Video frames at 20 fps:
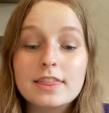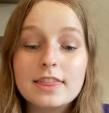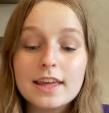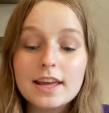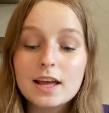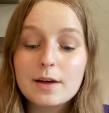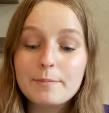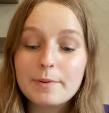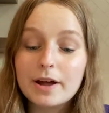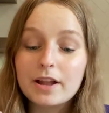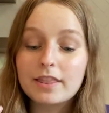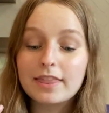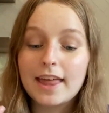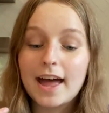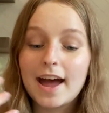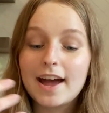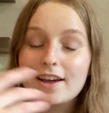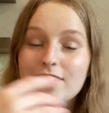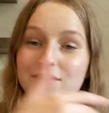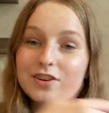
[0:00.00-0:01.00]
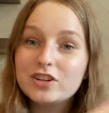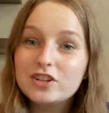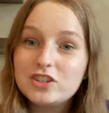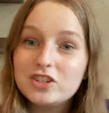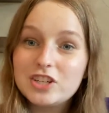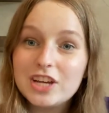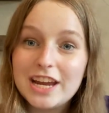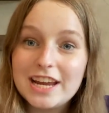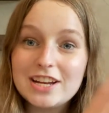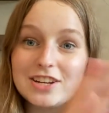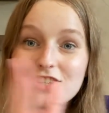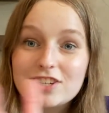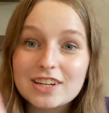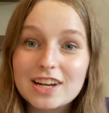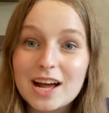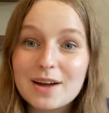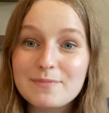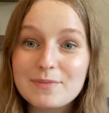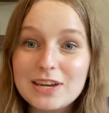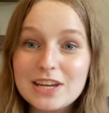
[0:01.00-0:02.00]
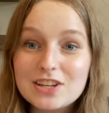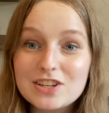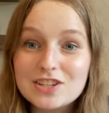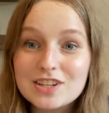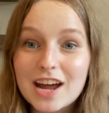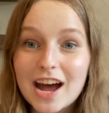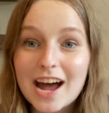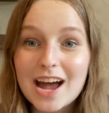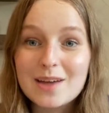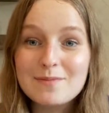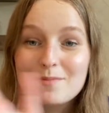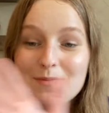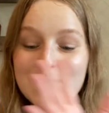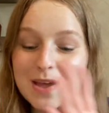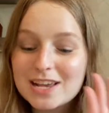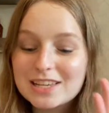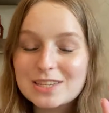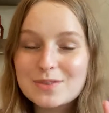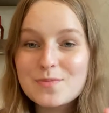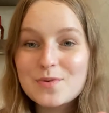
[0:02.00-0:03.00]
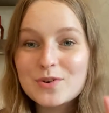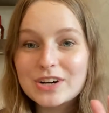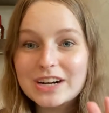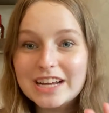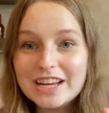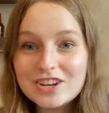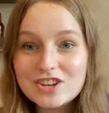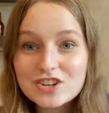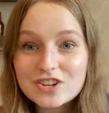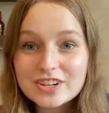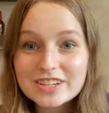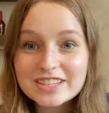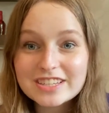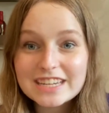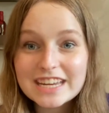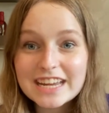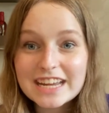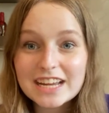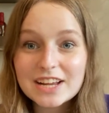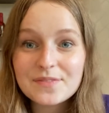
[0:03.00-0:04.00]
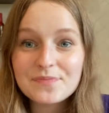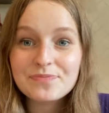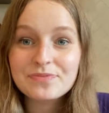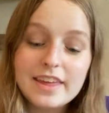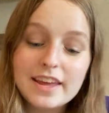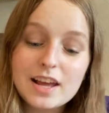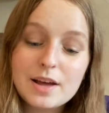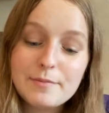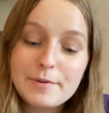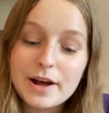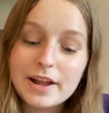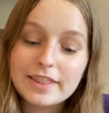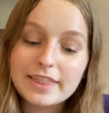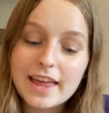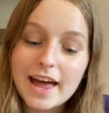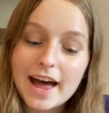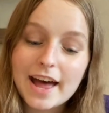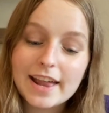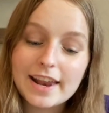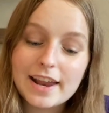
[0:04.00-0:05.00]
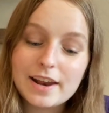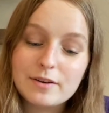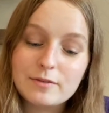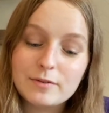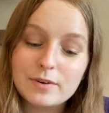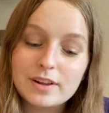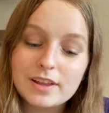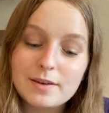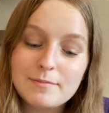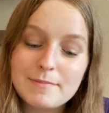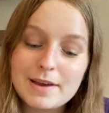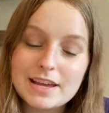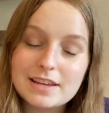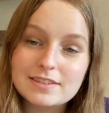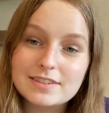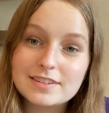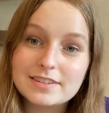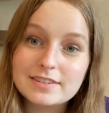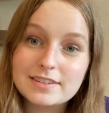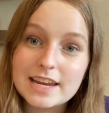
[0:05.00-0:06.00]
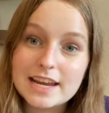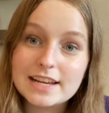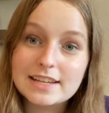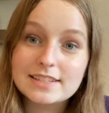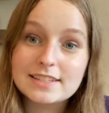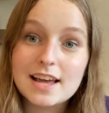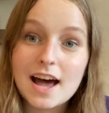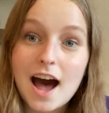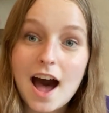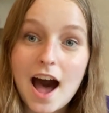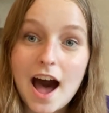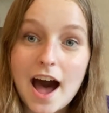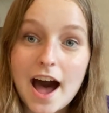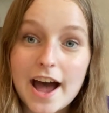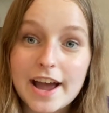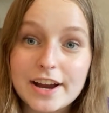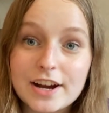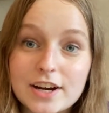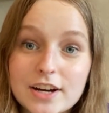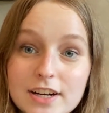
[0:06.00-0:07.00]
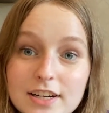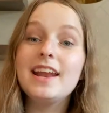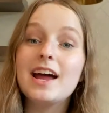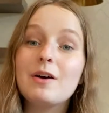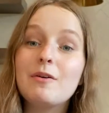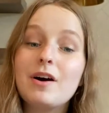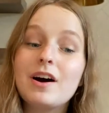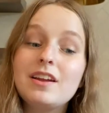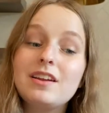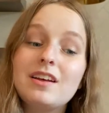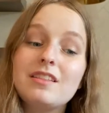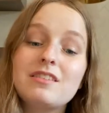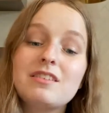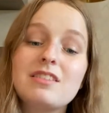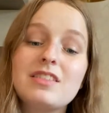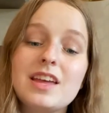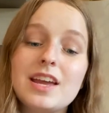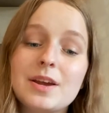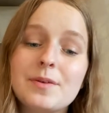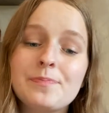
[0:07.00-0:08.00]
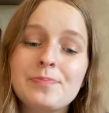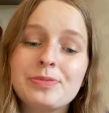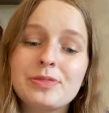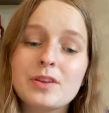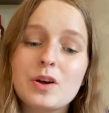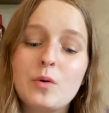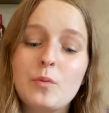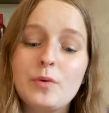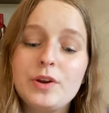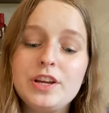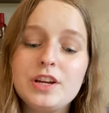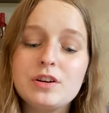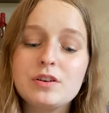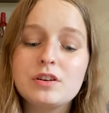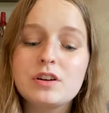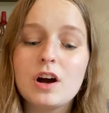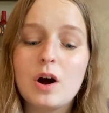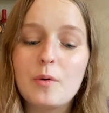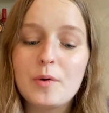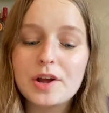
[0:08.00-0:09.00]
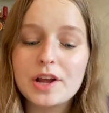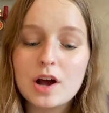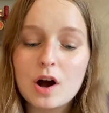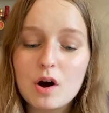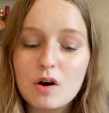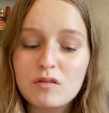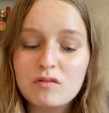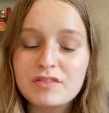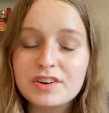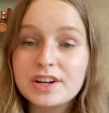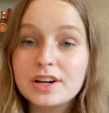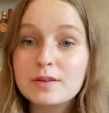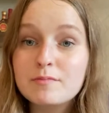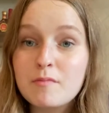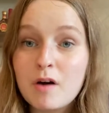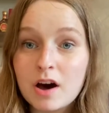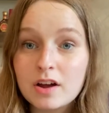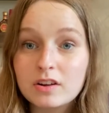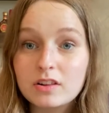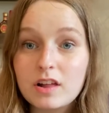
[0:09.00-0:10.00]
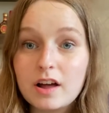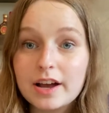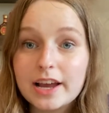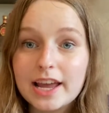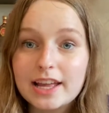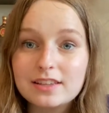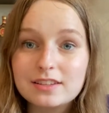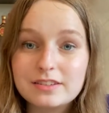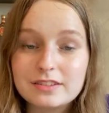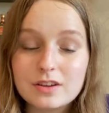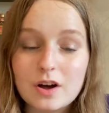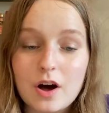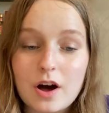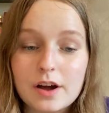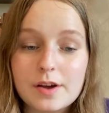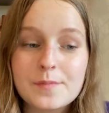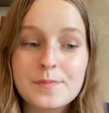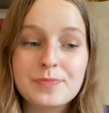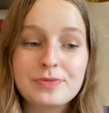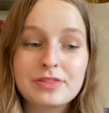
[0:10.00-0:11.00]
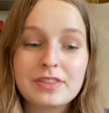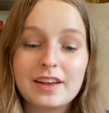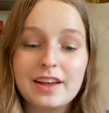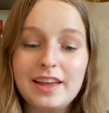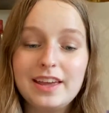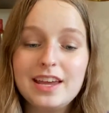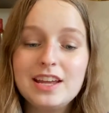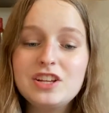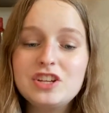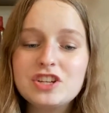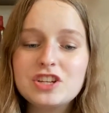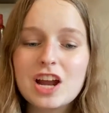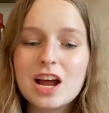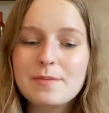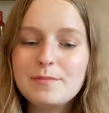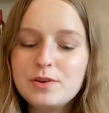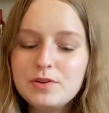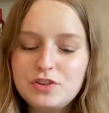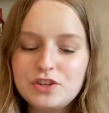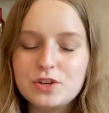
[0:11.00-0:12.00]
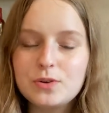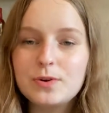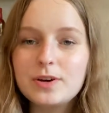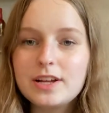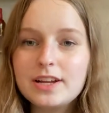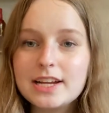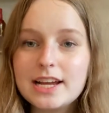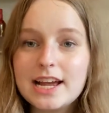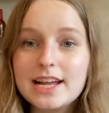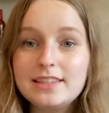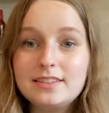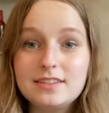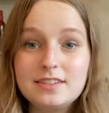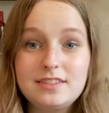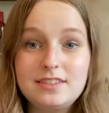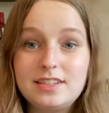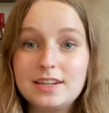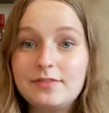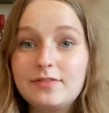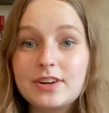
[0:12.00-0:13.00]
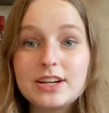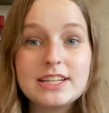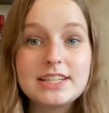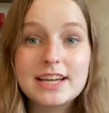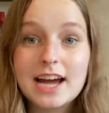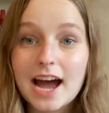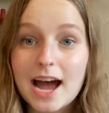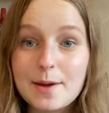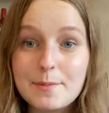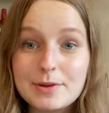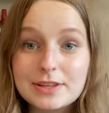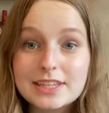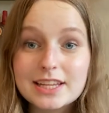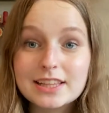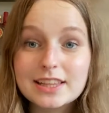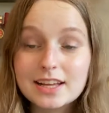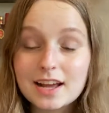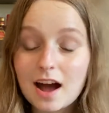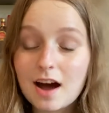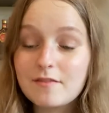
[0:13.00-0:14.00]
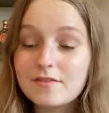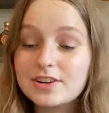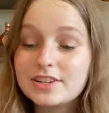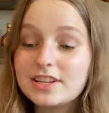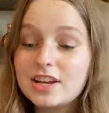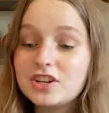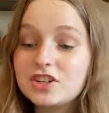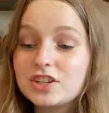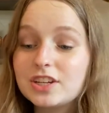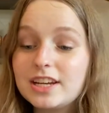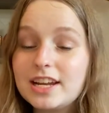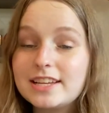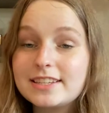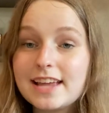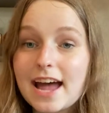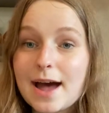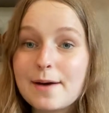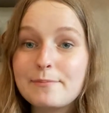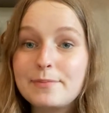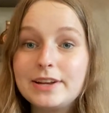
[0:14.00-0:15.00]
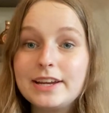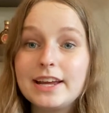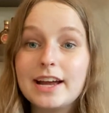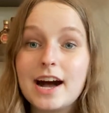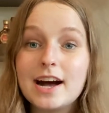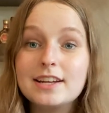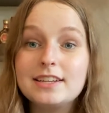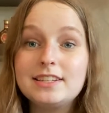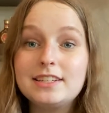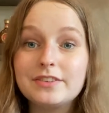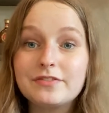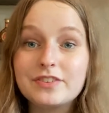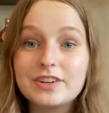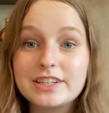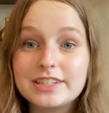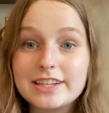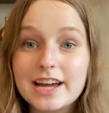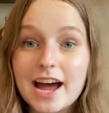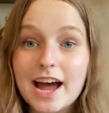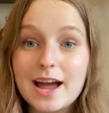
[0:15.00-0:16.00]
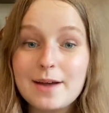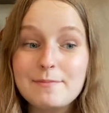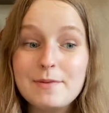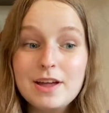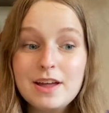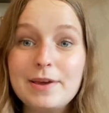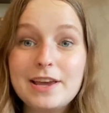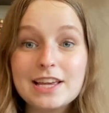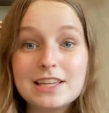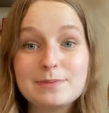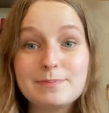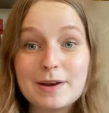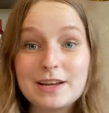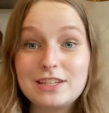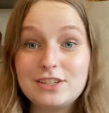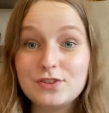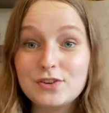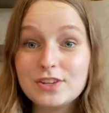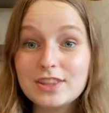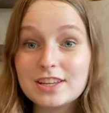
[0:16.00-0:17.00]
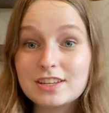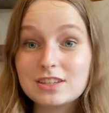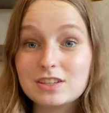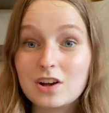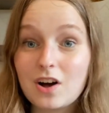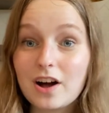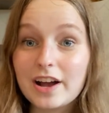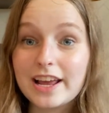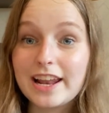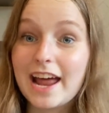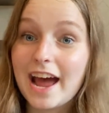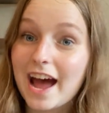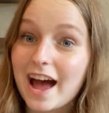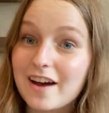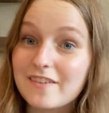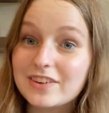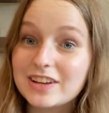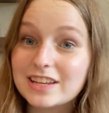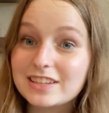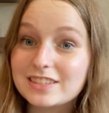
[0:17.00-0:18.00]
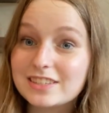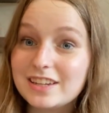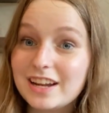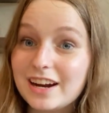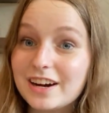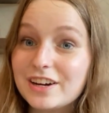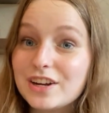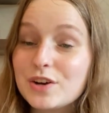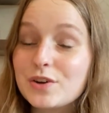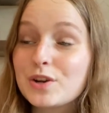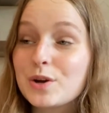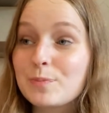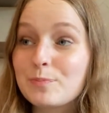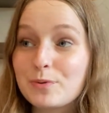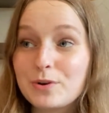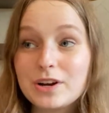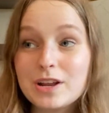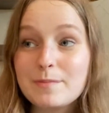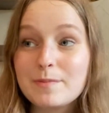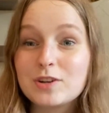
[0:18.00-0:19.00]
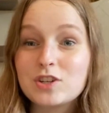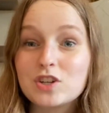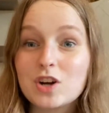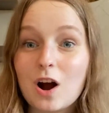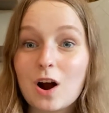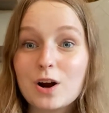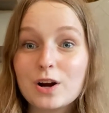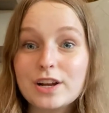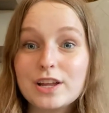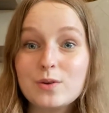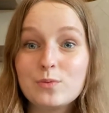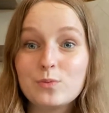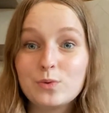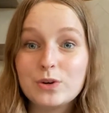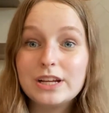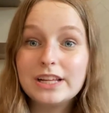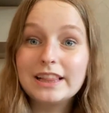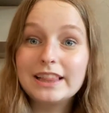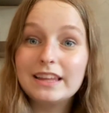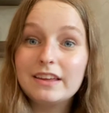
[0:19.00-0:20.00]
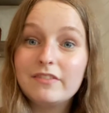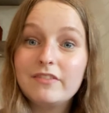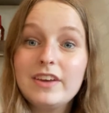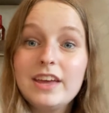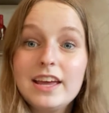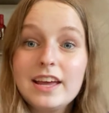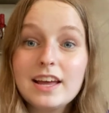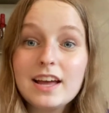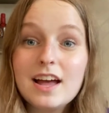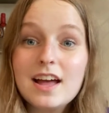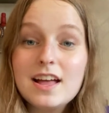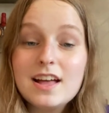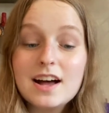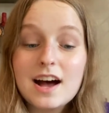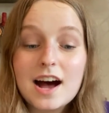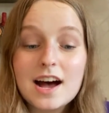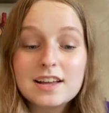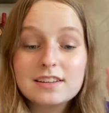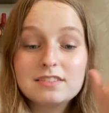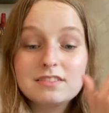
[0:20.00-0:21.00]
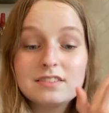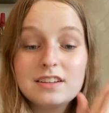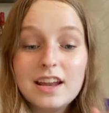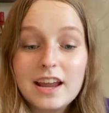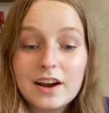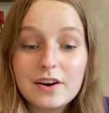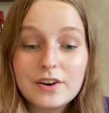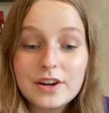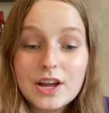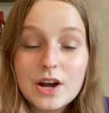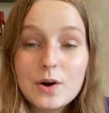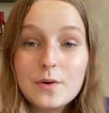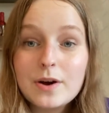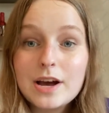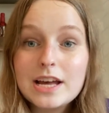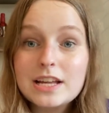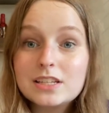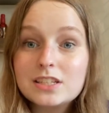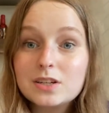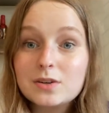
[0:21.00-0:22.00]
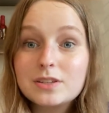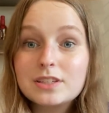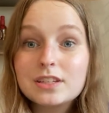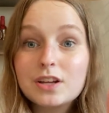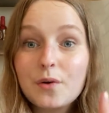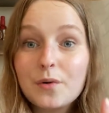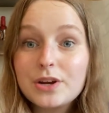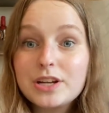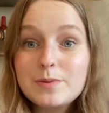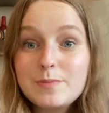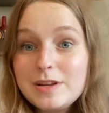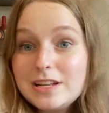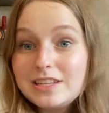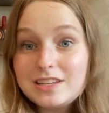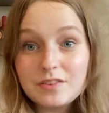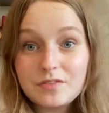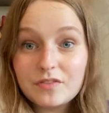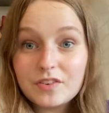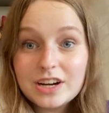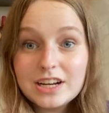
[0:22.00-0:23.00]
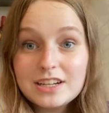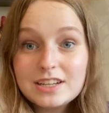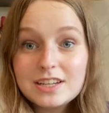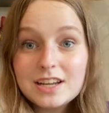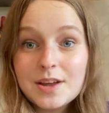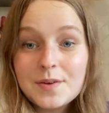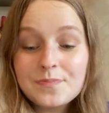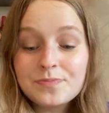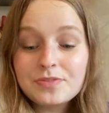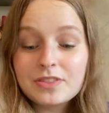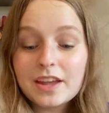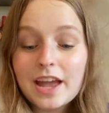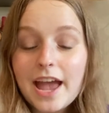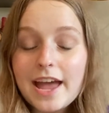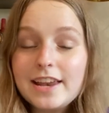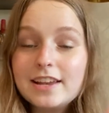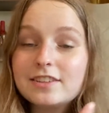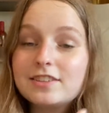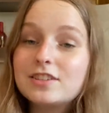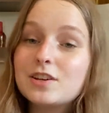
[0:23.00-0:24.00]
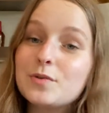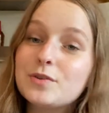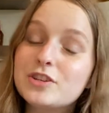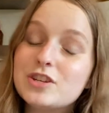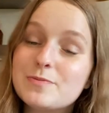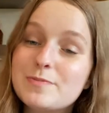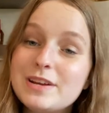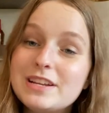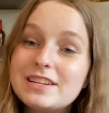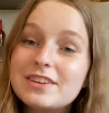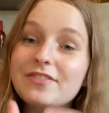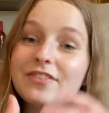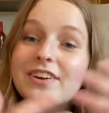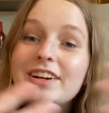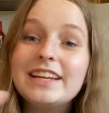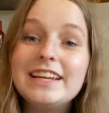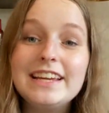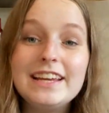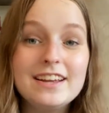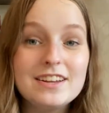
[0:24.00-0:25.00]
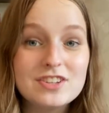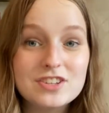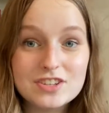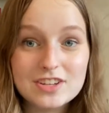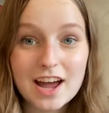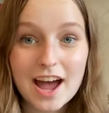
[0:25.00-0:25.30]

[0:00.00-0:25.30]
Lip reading: Think about that. You can change it up each time, makes it more interesting. Think about that, and it really makes the stakes higher. Now, another thing, when you're going over your monologue in song, each time you do it, it's a different time. It's like the conversation is happening a different time. Because by doing this song and having a scenario, you're pretty much already reliving a scenario, and so it's going to be different. And so it should be different each